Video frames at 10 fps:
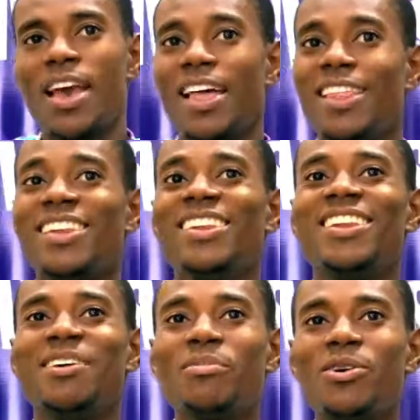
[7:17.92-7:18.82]
and then the
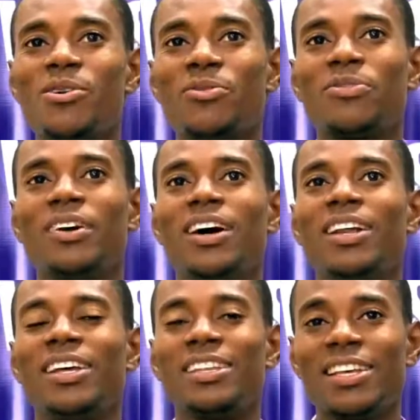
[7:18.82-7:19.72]
number of
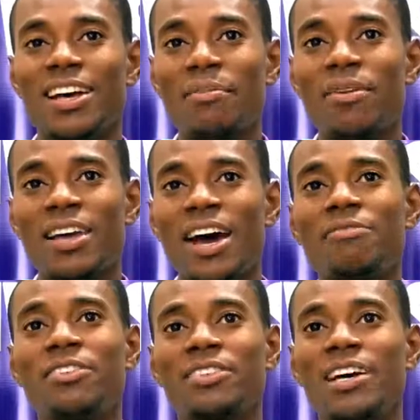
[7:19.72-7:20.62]
the
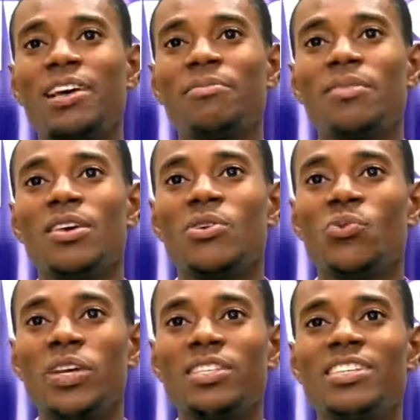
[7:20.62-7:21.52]
average time
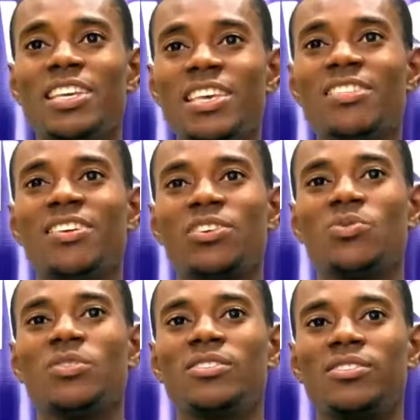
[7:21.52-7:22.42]
waiting in the
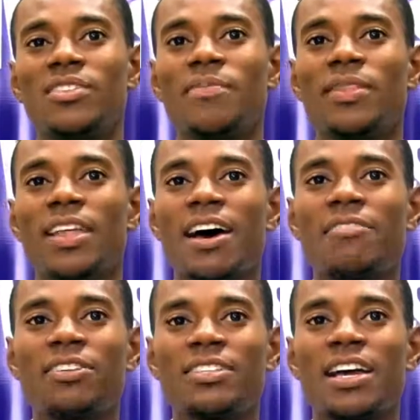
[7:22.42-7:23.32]
queuing system and the
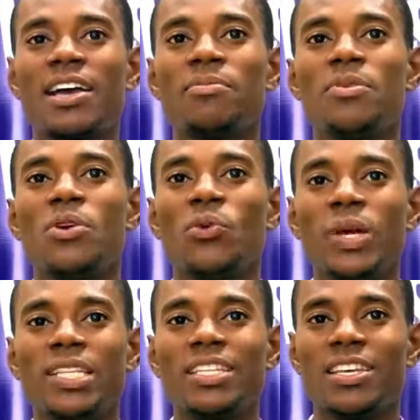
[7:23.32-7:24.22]
average time
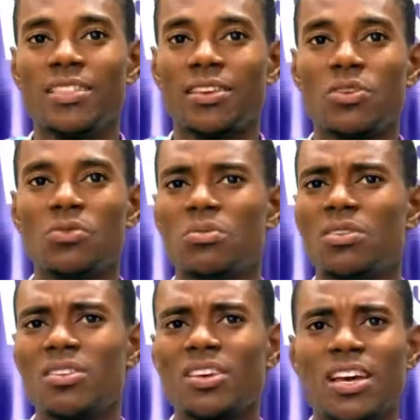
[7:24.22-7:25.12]
waiting in the queue.
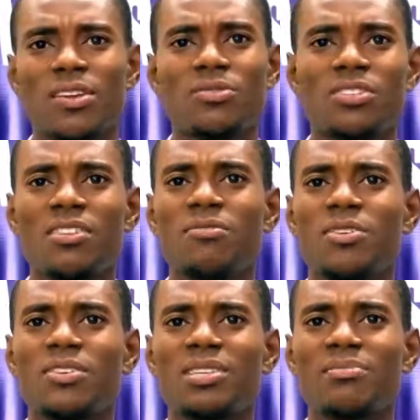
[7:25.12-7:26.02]
They kind of share
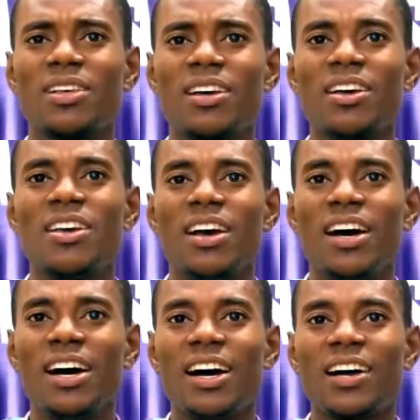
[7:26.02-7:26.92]
very similar
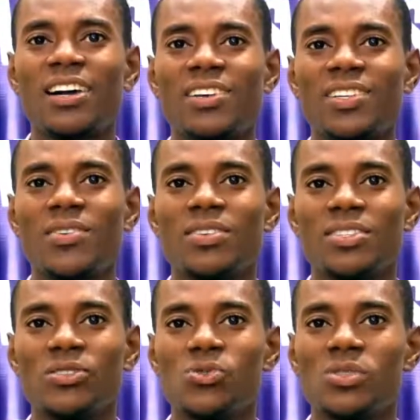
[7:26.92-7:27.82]

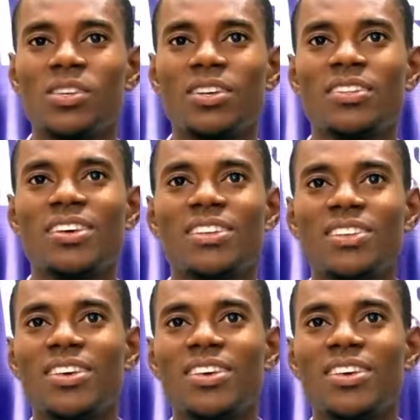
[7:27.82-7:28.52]
characteristics. You see it, and